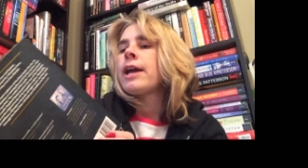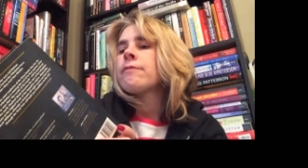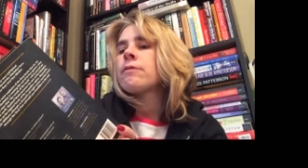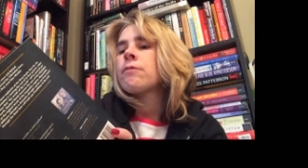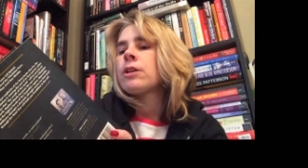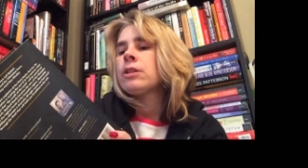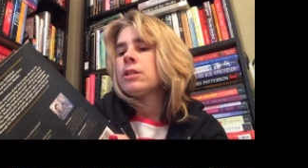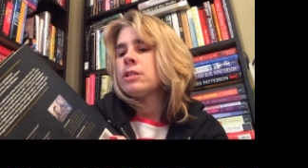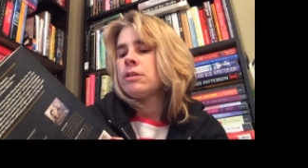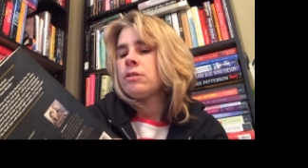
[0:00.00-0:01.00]
I haven't read
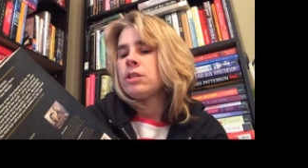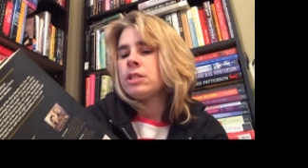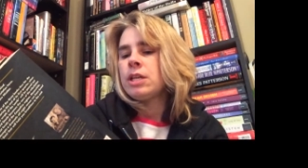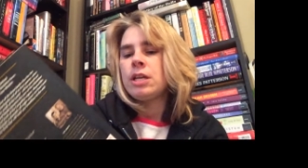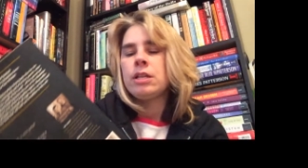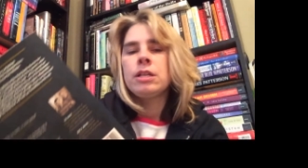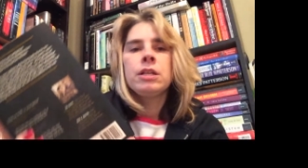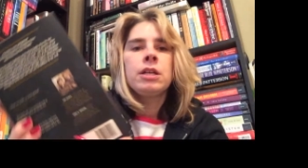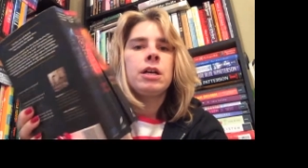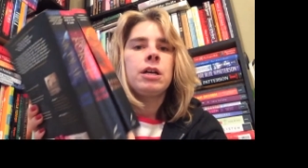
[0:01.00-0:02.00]
this series yet.
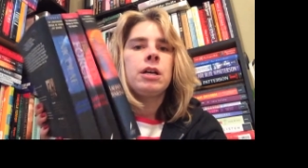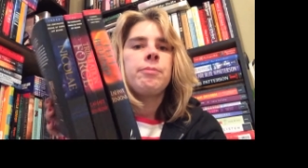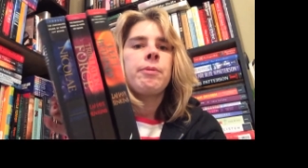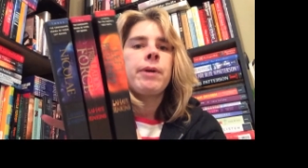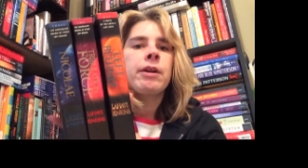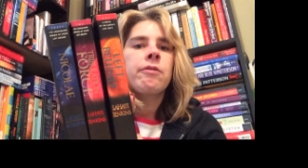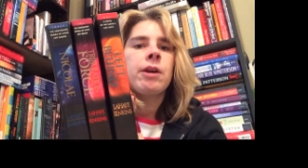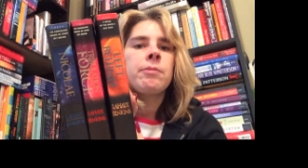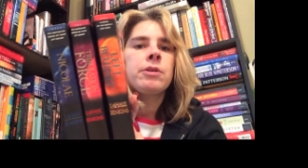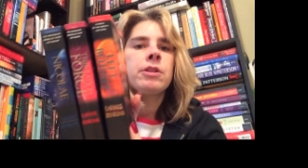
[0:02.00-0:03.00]
Uh, but my
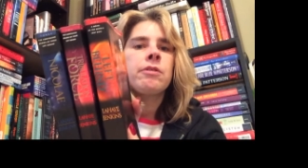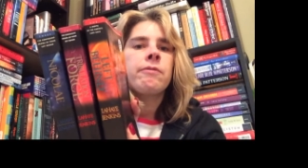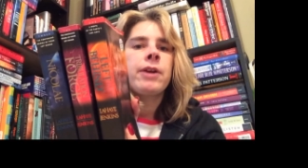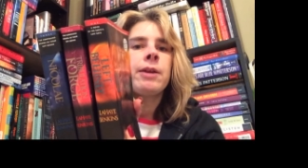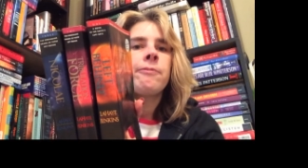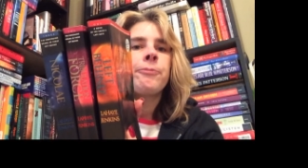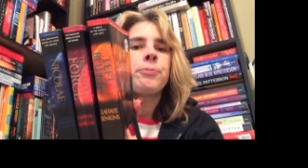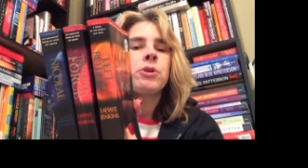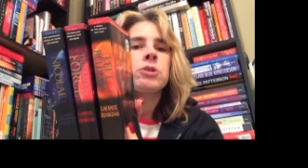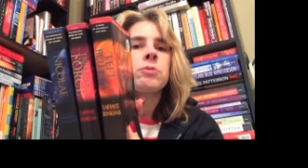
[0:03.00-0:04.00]
grandmother read
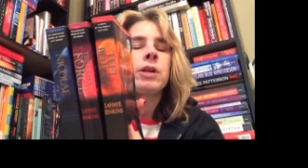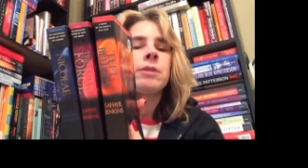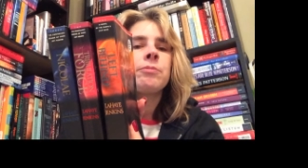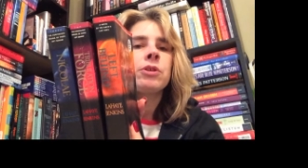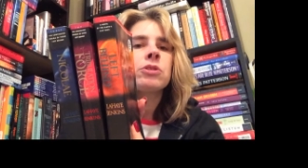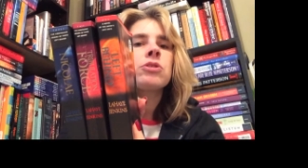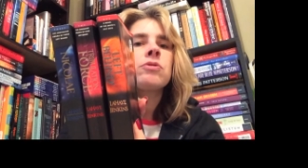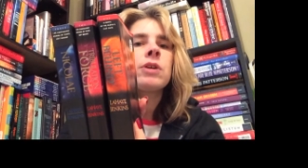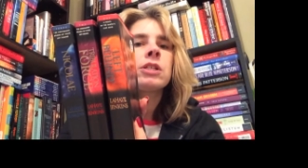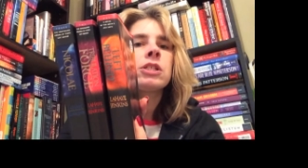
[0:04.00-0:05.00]
books one and book
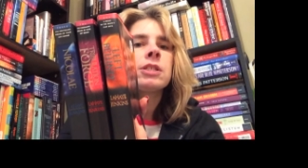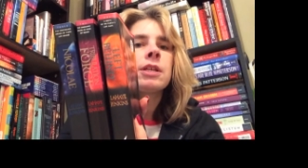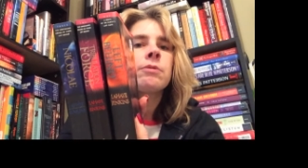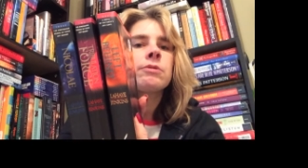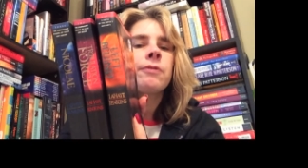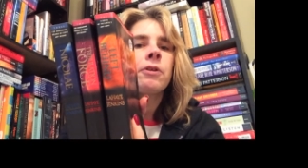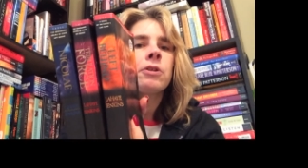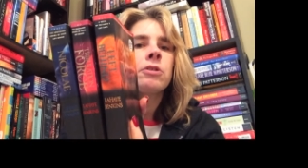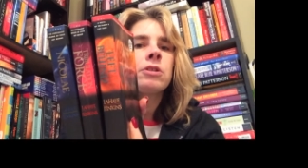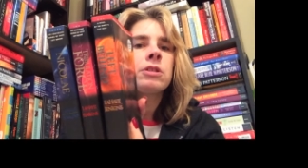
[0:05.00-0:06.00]
two, and she said it was
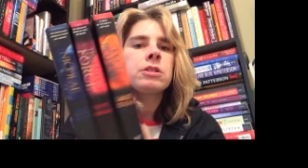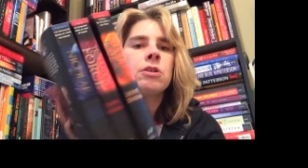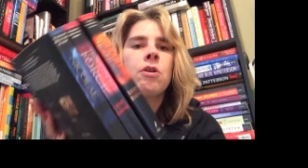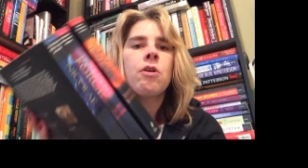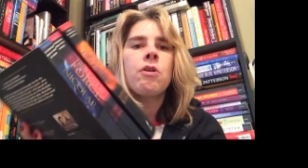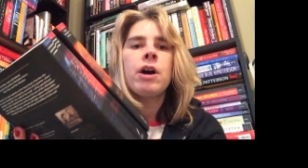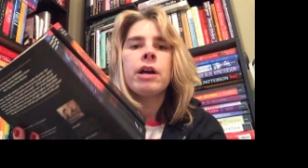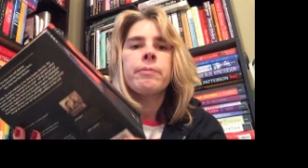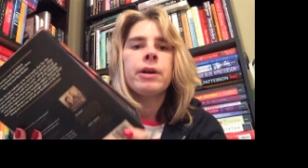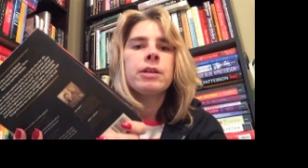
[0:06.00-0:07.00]
very good, so
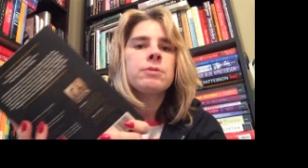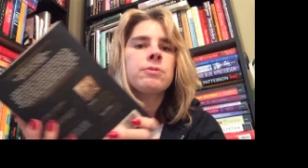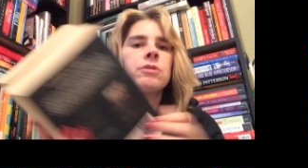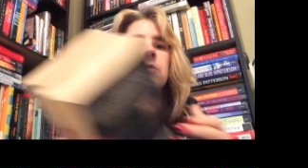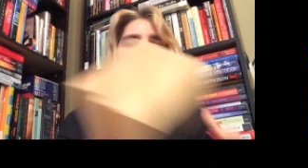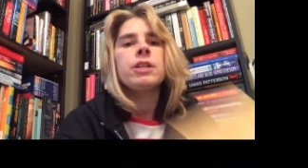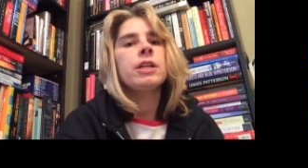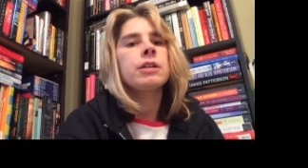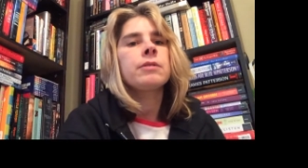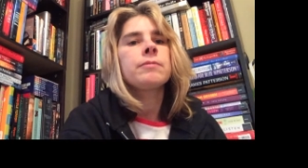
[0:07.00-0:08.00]
I might as well
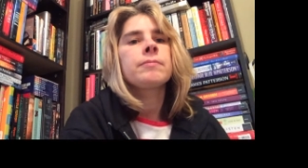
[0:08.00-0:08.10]
read it.